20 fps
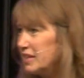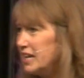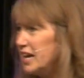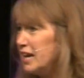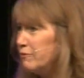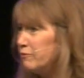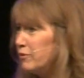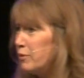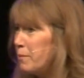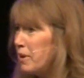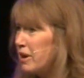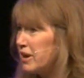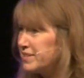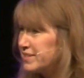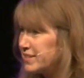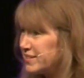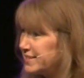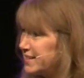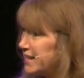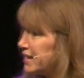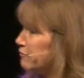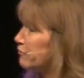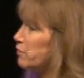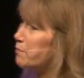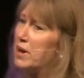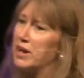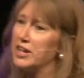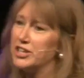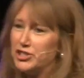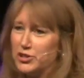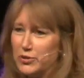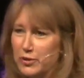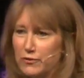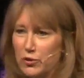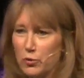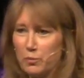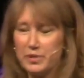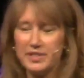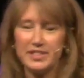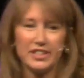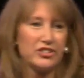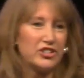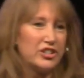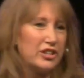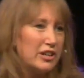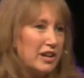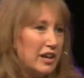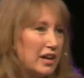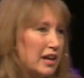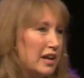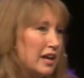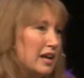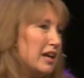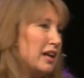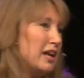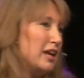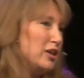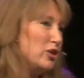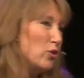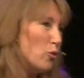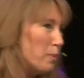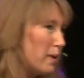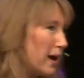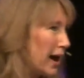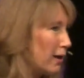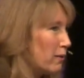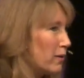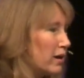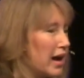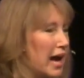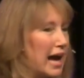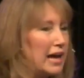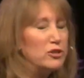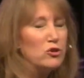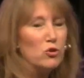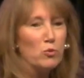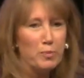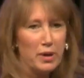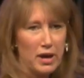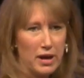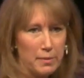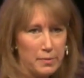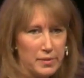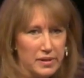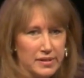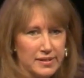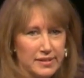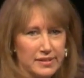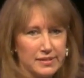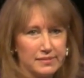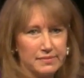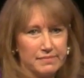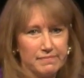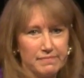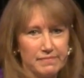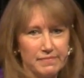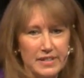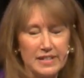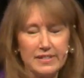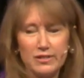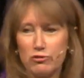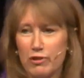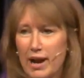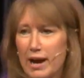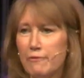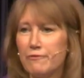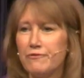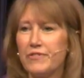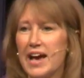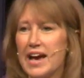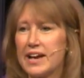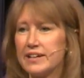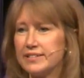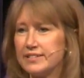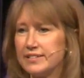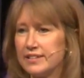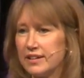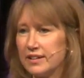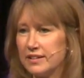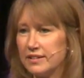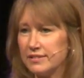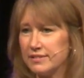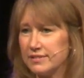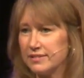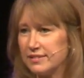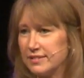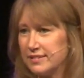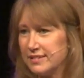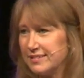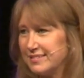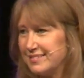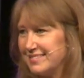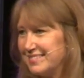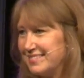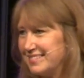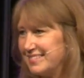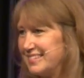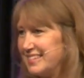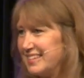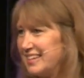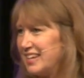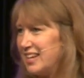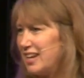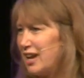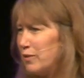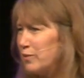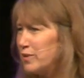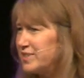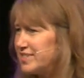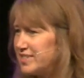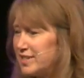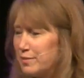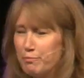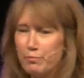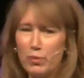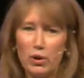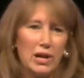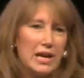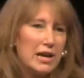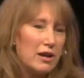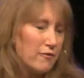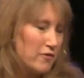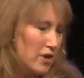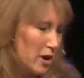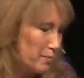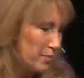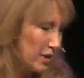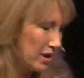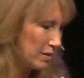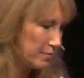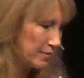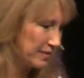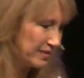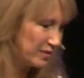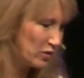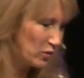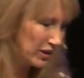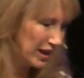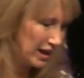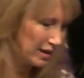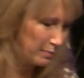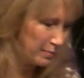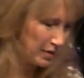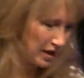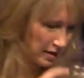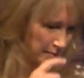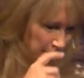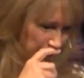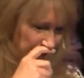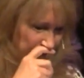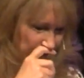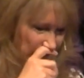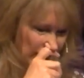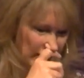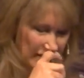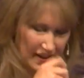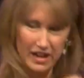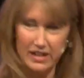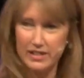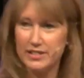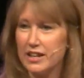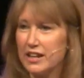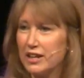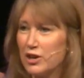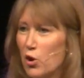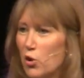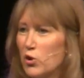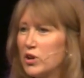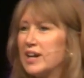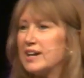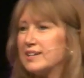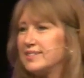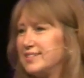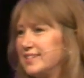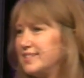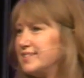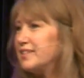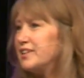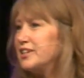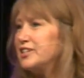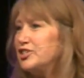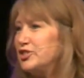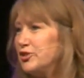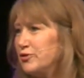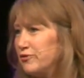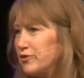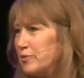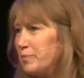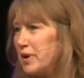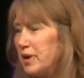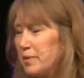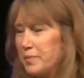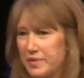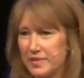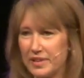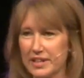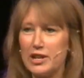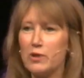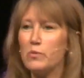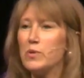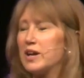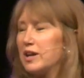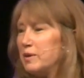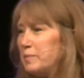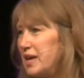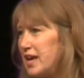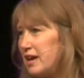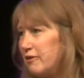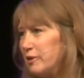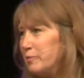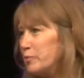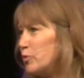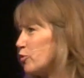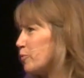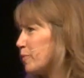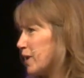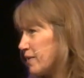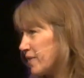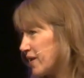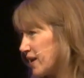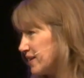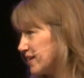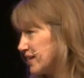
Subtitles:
let it remind you of your position, your power, and your purpose. This crown for Esther, you know, it was symbolic of her purpose. God had a purpose for her, and God has designed you for a purpose. I know we're going to be hearing more about that